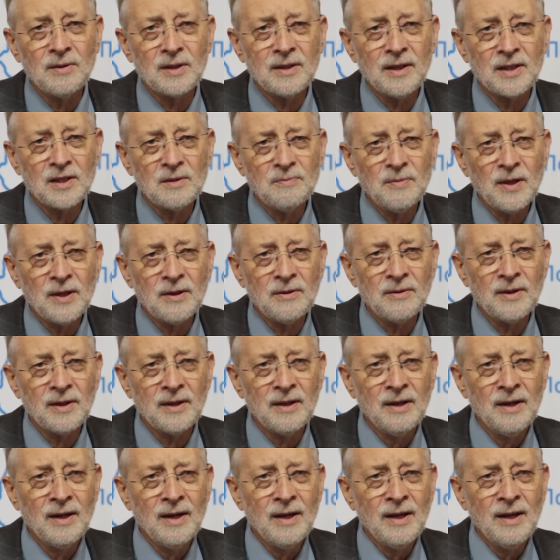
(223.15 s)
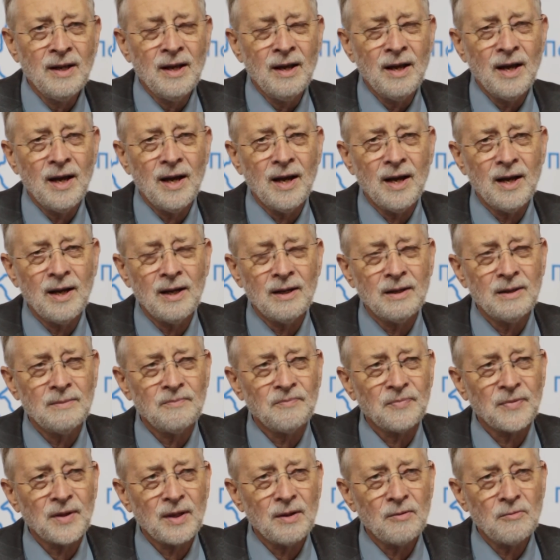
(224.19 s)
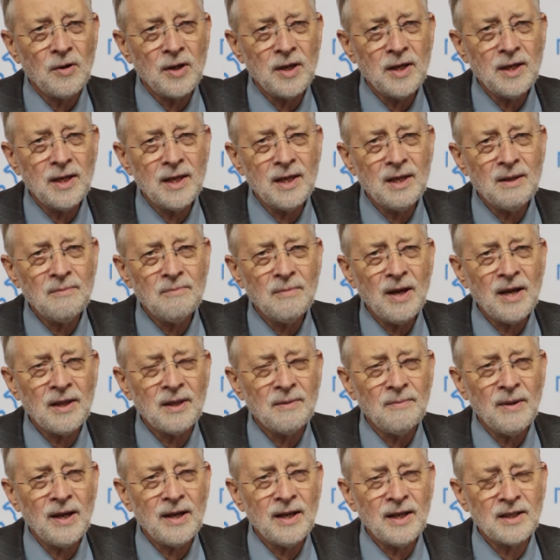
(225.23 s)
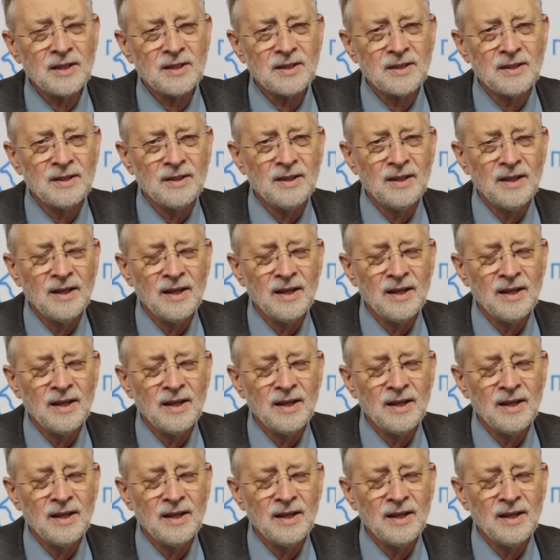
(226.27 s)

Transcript: It does better at reading, mathematics,